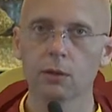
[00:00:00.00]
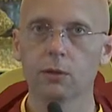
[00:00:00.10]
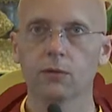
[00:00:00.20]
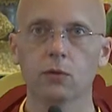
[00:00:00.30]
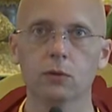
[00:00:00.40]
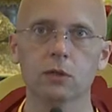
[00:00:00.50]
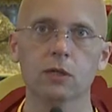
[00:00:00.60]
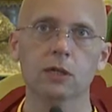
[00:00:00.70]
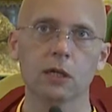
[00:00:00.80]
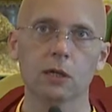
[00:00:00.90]
for
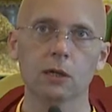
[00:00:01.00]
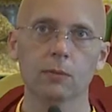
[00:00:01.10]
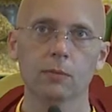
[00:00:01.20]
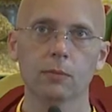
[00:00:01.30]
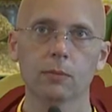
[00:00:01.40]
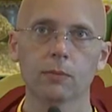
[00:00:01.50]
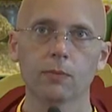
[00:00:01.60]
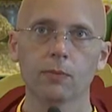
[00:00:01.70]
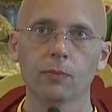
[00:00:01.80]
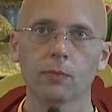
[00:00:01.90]
today.
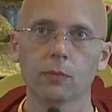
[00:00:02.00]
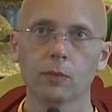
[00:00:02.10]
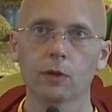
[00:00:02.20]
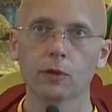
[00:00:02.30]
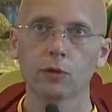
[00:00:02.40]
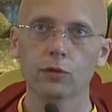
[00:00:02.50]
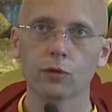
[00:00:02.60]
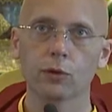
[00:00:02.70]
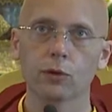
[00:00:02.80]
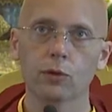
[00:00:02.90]
And
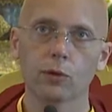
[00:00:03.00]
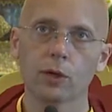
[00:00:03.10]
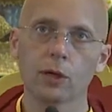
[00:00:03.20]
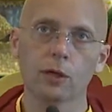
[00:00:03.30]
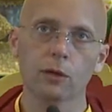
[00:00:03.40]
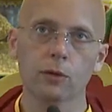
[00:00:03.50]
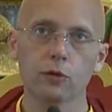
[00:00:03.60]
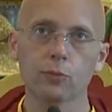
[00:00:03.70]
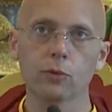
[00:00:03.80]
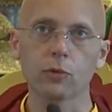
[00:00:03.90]
so at
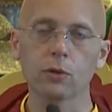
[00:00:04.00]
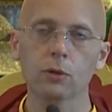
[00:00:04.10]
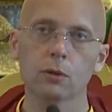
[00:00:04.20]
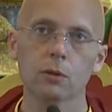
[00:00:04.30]
this point,